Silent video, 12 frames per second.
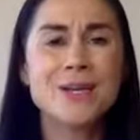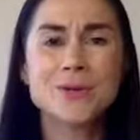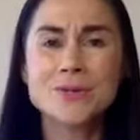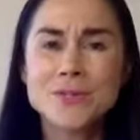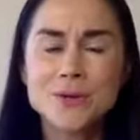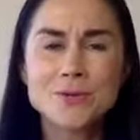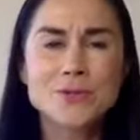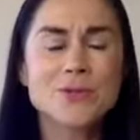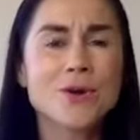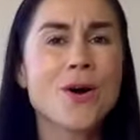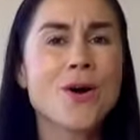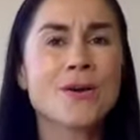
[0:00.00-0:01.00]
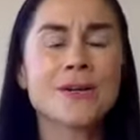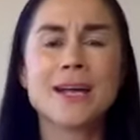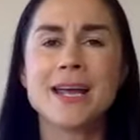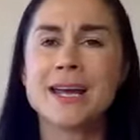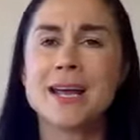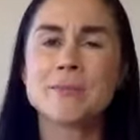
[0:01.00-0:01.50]
you're so strong
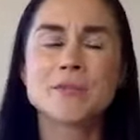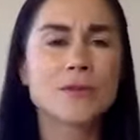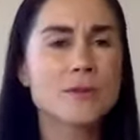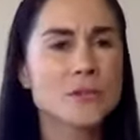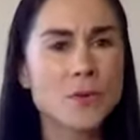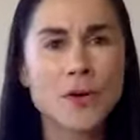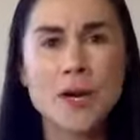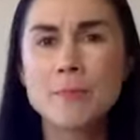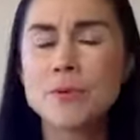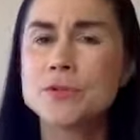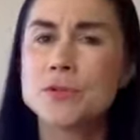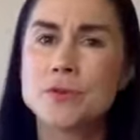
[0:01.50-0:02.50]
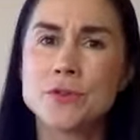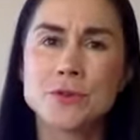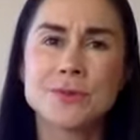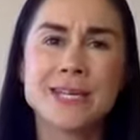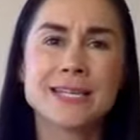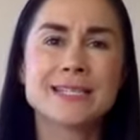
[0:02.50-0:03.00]
and i'm so sorry i put you
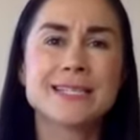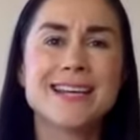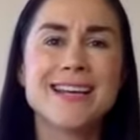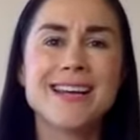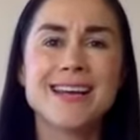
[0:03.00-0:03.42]
through this